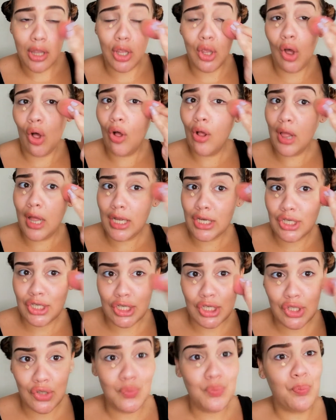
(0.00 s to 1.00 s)
y'all
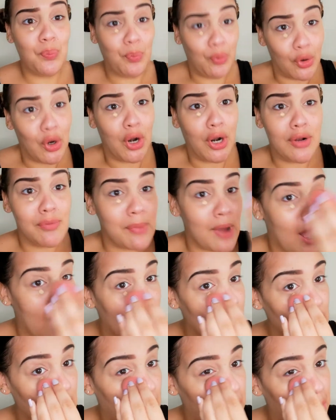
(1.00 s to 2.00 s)
actually need to put on
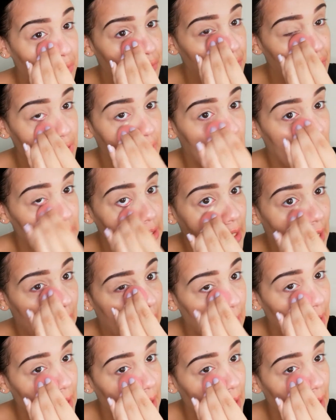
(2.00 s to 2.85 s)
eyeshadow for that.